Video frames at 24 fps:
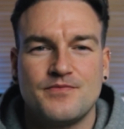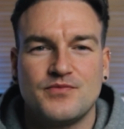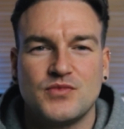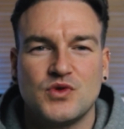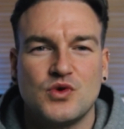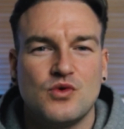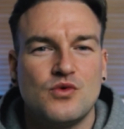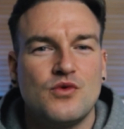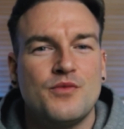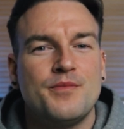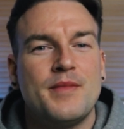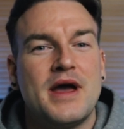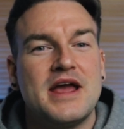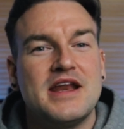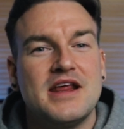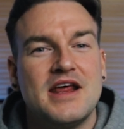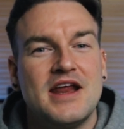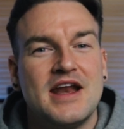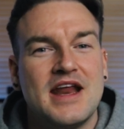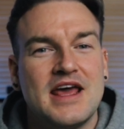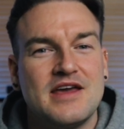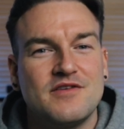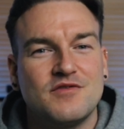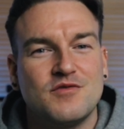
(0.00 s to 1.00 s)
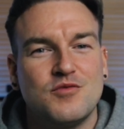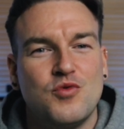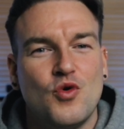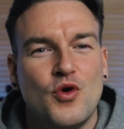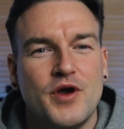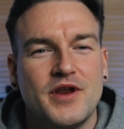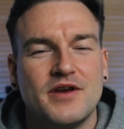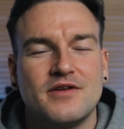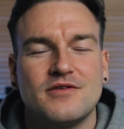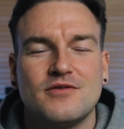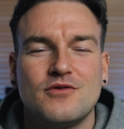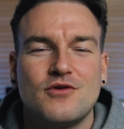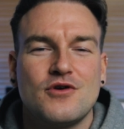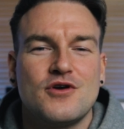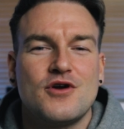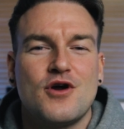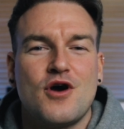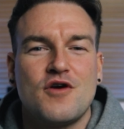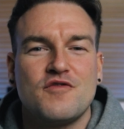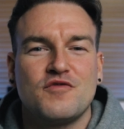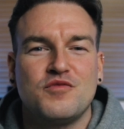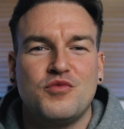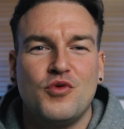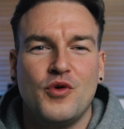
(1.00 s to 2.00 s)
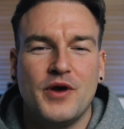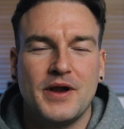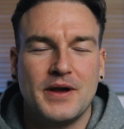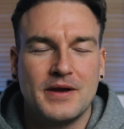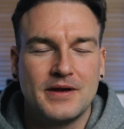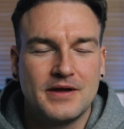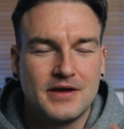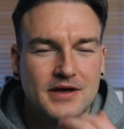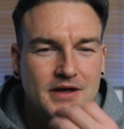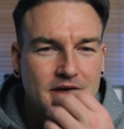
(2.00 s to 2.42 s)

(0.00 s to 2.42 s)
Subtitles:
I made it an 8th point or a 9th point.